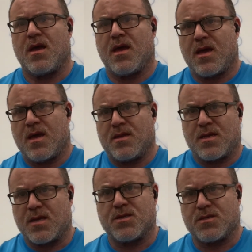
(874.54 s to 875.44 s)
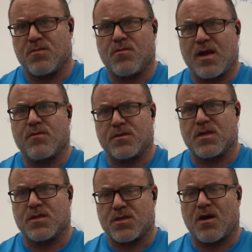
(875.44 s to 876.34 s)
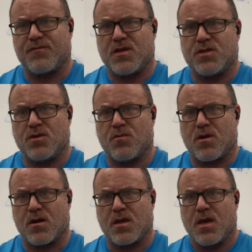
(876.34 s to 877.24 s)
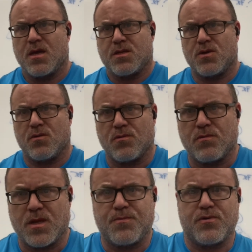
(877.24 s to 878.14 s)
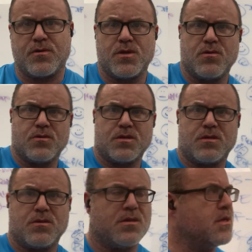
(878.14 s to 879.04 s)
and just some requisite soft tissue work to reproduce.